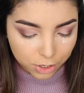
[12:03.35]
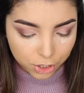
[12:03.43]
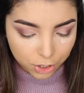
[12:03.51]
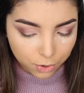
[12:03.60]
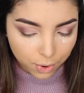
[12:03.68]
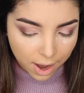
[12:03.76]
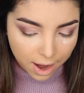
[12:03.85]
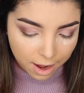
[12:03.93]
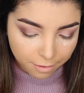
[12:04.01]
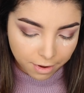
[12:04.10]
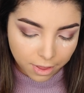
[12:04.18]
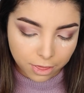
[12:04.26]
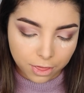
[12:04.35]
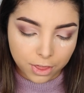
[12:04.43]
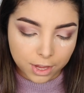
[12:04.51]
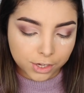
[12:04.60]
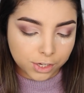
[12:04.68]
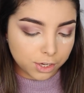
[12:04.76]
to grab
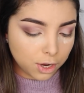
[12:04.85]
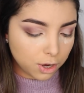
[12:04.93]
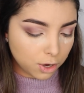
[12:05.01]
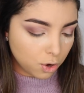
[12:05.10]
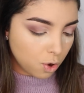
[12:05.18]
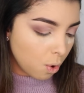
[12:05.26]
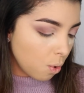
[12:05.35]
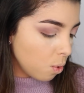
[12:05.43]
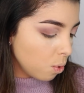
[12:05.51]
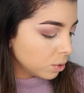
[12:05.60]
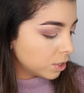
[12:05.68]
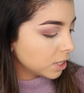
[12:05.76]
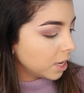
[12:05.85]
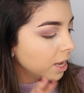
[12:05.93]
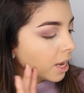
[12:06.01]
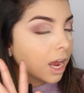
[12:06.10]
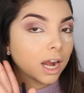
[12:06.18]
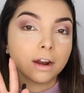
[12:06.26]
this gold,
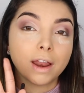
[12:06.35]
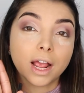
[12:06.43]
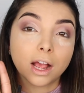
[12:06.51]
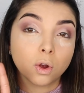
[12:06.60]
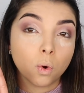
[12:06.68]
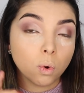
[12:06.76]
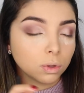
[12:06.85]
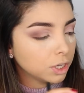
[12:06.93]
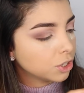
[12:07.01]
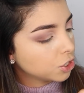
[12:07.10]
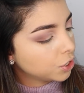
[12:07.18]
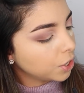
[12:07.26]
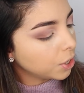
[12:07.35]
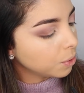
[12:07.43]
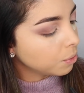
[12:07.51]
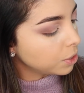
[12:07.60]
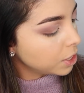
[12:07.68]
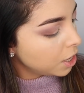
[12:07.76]
kind of like a goldish
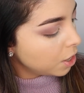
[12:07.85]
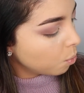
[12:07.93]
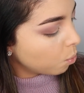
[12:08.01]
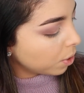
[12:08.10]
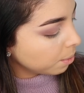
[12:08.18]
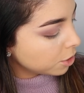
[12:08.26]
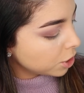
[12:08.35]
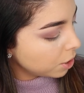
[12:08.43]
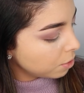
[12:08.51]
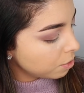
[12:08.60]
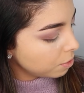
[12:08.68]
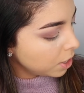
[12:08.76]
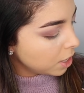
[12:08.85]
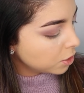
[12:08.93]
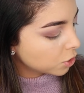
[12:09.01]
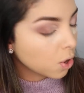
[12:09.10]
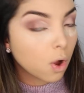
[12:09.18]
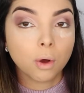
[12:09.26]
tone, warm tone.
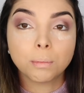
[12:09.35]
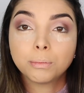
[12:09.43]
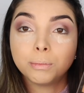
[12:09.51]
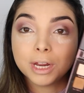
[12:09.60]
It's called